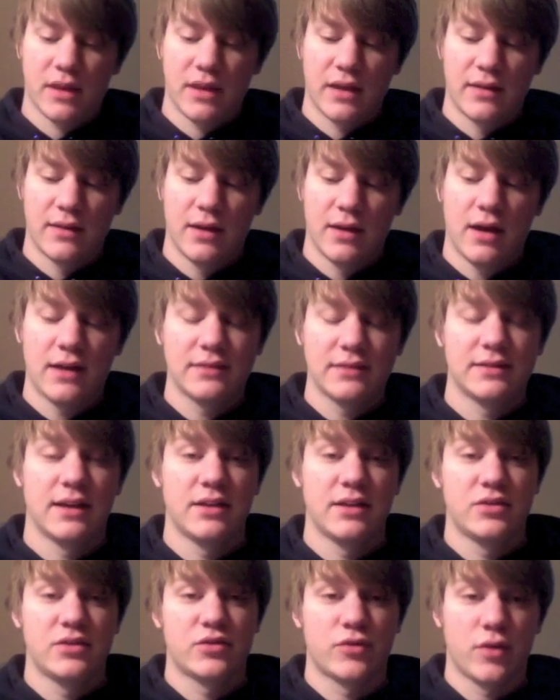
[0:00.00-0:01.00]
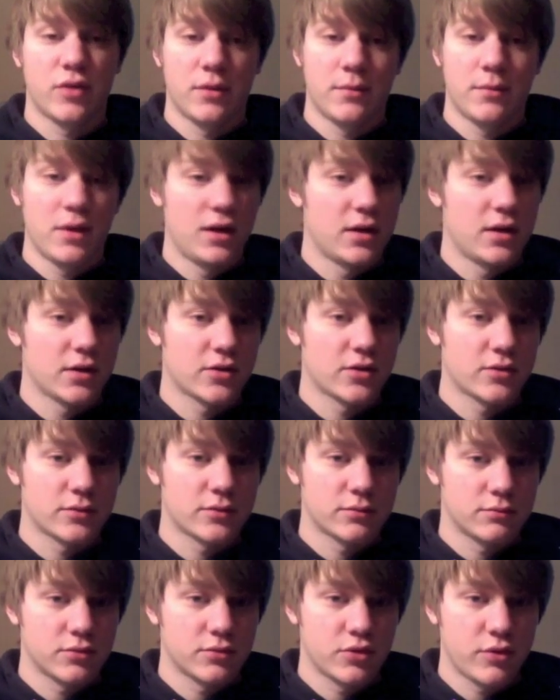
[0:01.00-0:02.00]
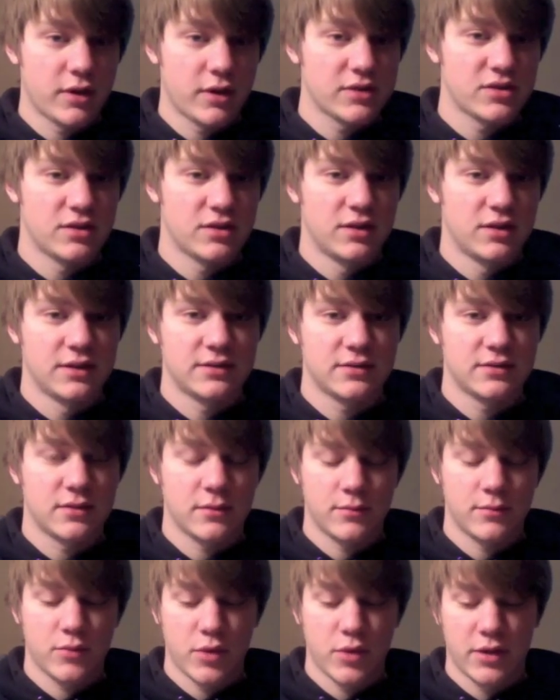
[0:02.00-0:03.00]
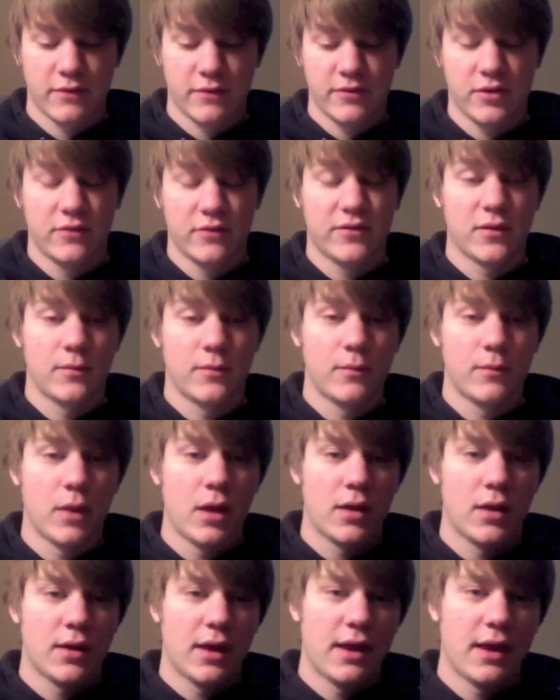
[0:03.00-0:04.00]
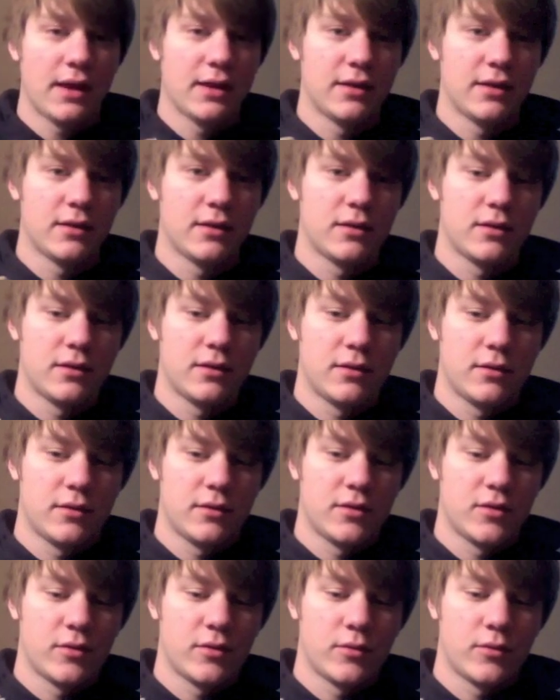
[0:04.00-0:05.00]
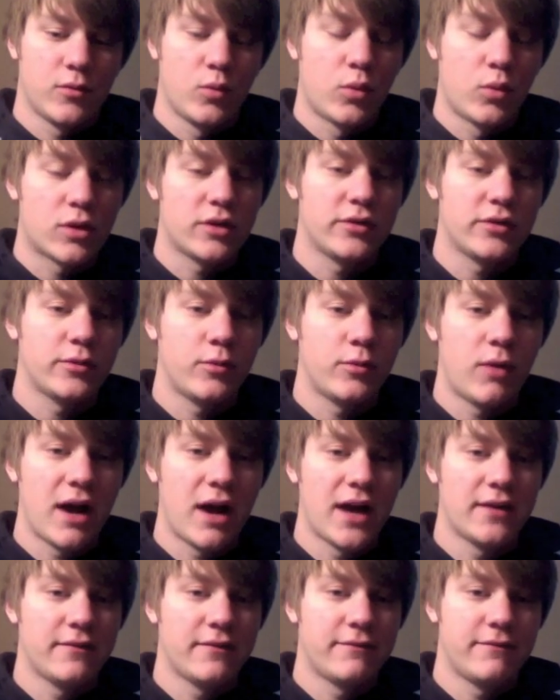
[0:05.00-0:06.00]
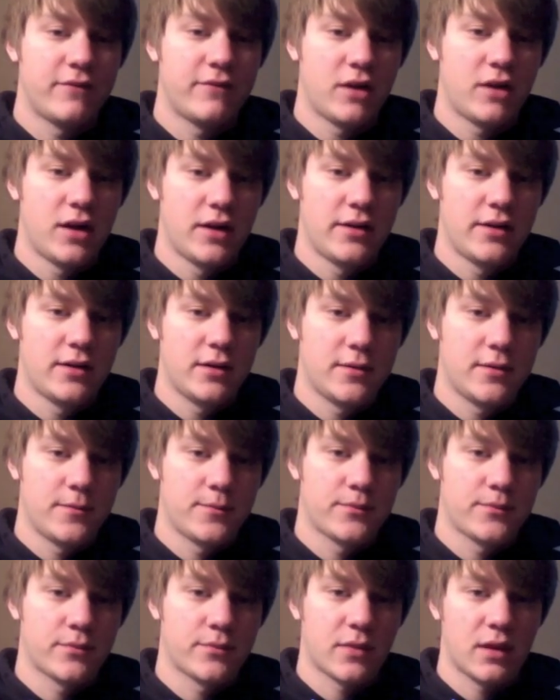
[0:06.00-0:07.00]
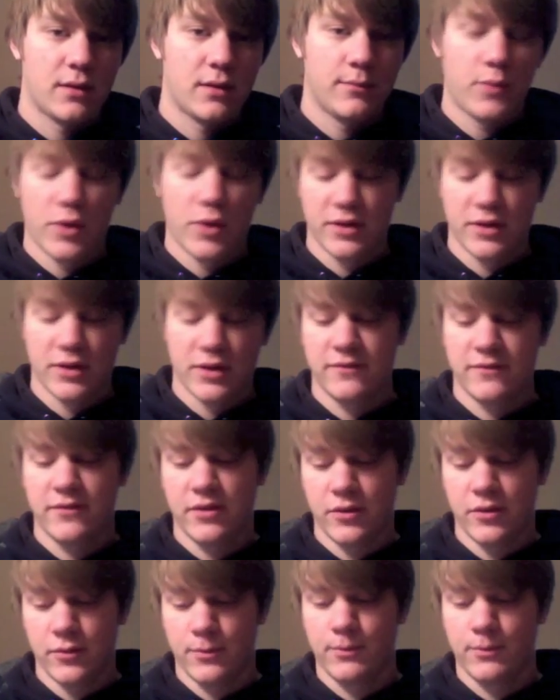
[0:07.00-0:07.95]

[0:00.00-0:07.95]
the Ice Age from a creationalist point of view, from a worldwide flood point of view.